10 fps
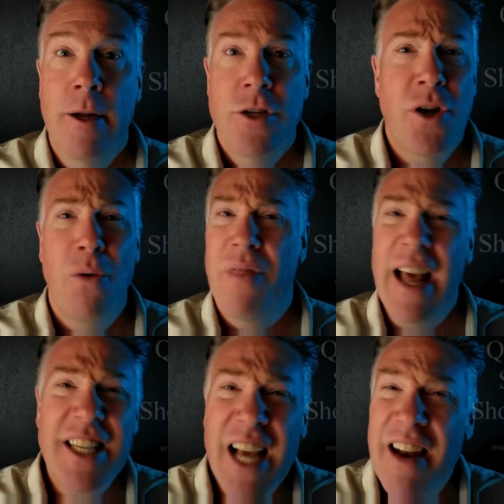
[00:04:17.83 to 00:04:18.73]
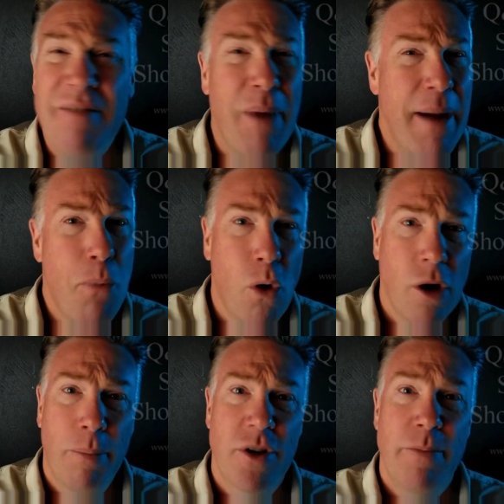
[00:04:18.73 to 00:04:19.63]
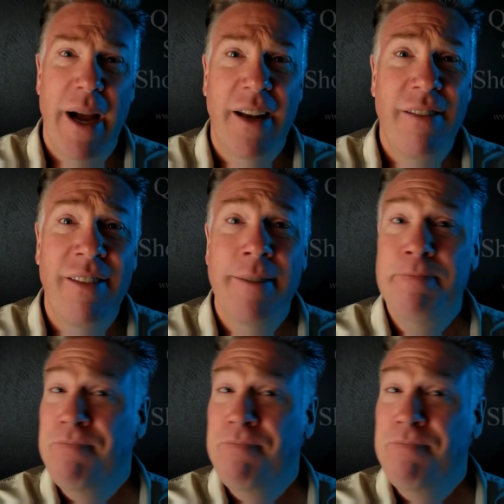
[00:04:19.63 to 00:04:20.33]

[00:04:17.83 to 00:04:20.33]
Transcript: So that's kind of my moral perspective